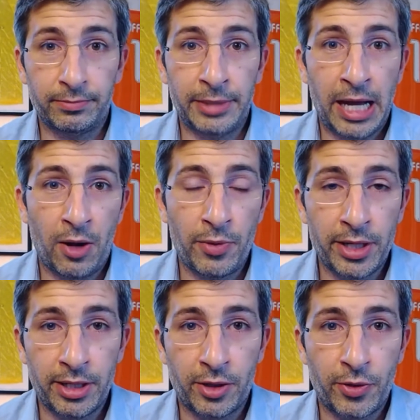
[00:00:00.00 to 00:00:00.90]
Now
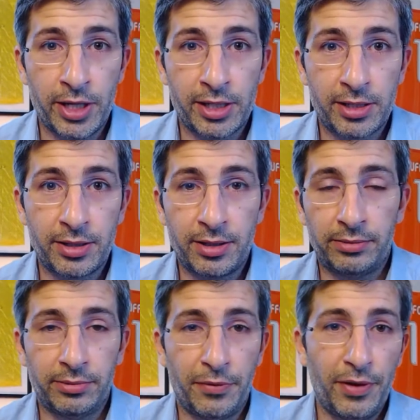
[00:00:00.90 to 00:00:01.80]
we increased
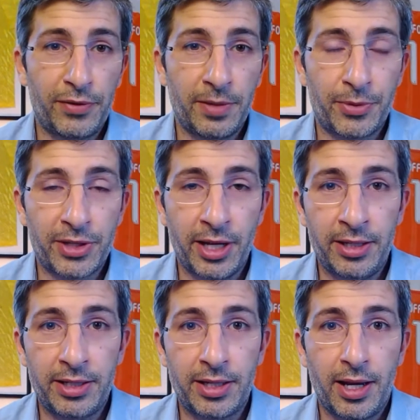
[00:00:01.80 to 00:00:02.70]

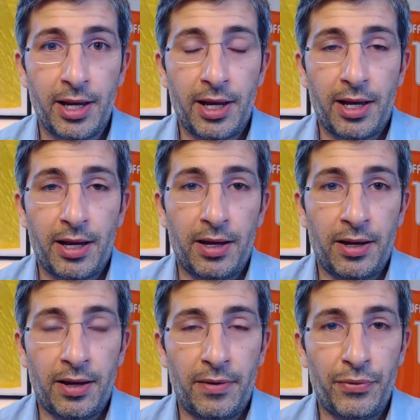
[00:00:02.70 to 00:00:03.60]
50%,
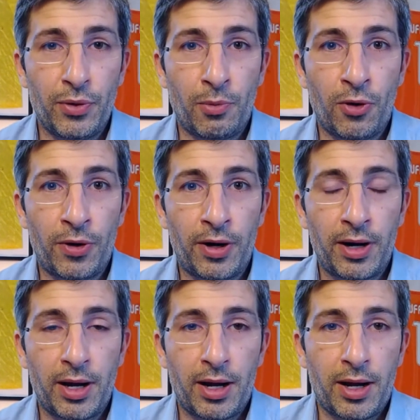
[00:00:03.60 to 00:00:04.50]
a few
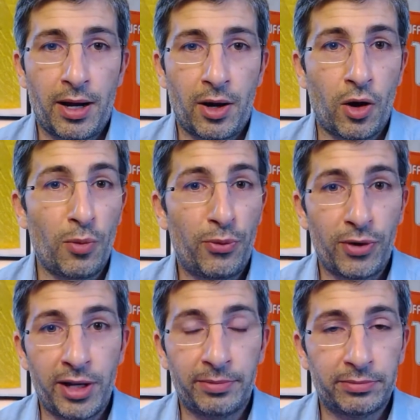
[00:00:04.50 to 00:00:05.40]
more.
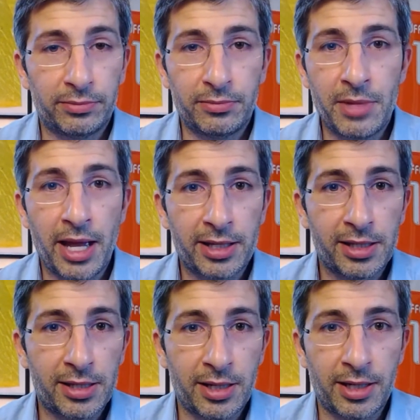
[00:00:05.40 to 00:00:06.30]
Hopefully
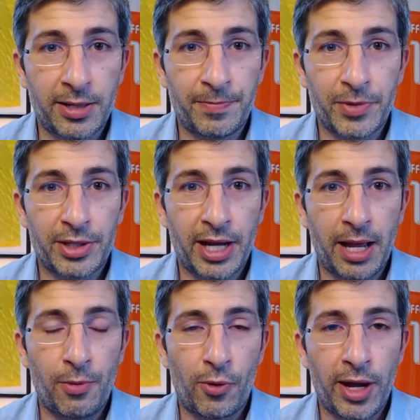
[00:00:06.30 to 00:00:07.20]
next
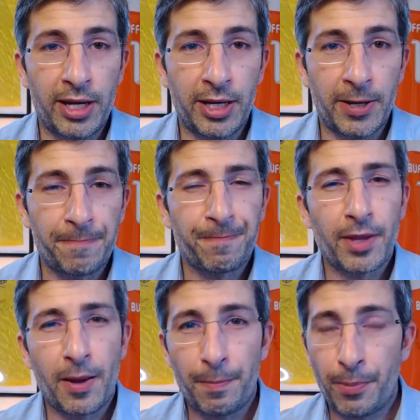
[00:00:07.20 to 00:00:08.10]
time already,
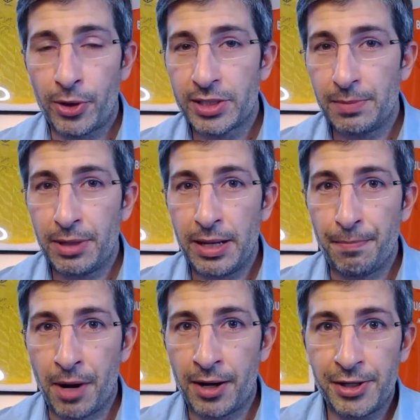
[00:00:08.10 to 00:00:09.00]
possibly in
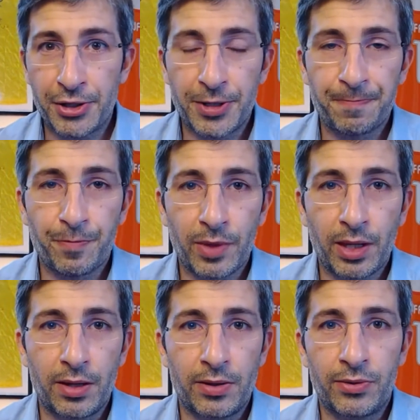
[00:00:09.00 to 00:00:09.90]
March
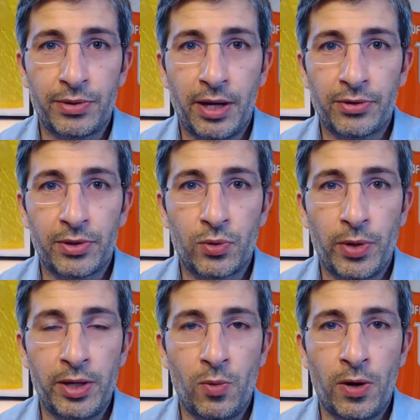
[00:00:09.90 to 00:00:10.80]

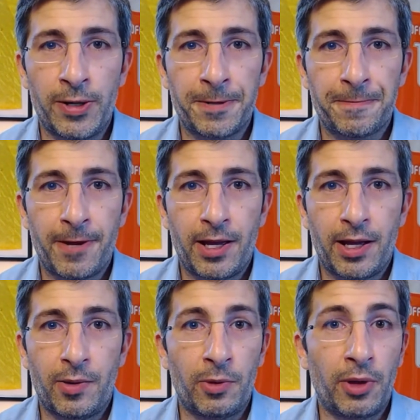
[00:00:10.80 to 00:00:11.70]
2021,
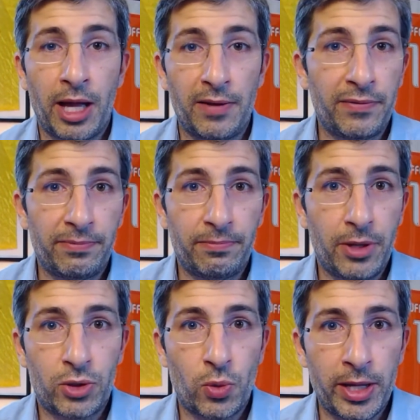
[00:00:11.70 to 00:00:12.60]
we'll have
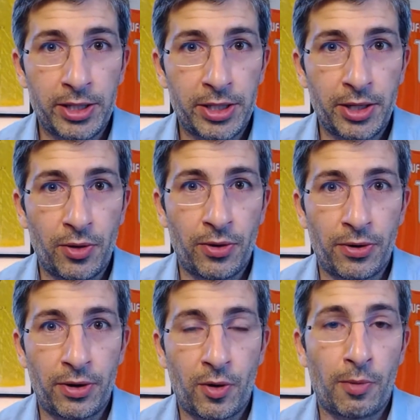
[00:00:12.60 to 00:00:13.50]
20
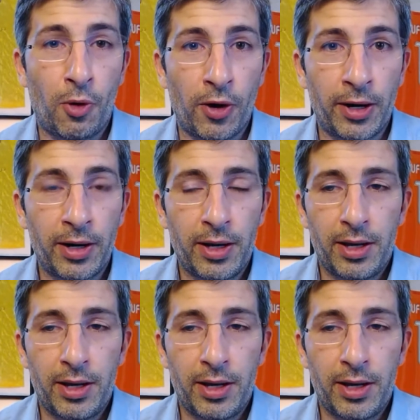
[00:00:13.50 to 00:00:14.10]
or more.